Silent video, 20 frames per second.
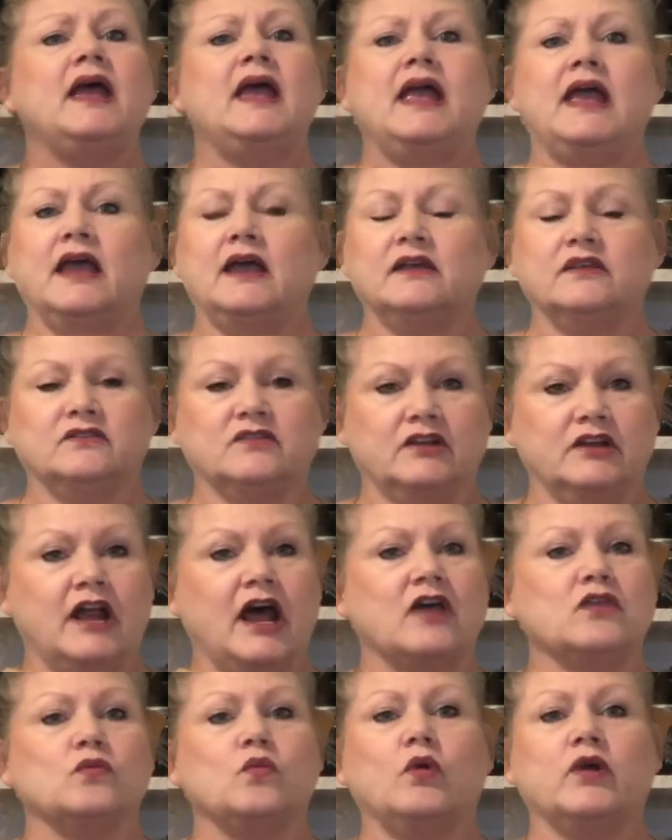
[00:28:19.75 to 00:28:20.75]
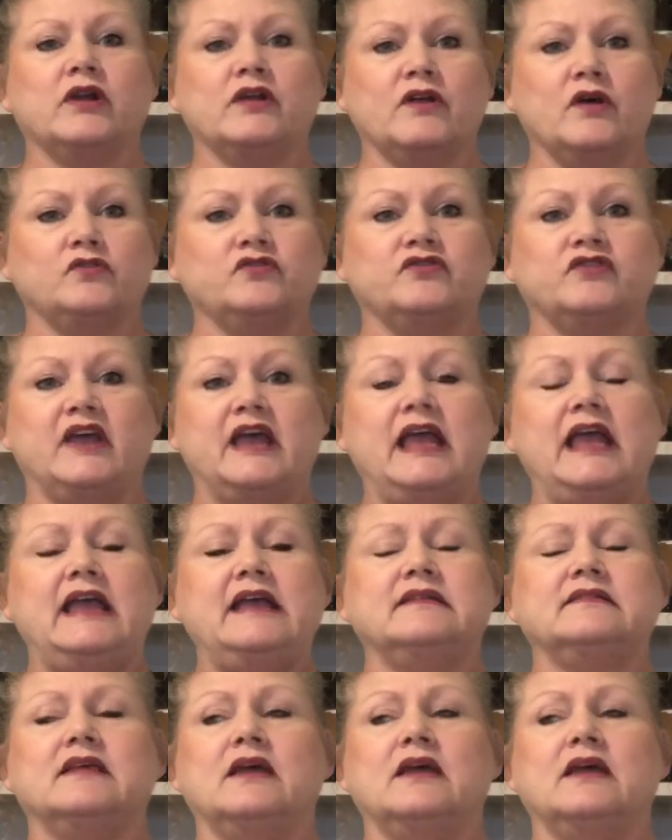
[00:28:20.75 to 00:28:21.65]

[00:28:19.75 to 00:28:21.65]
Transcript: It is another one of those things.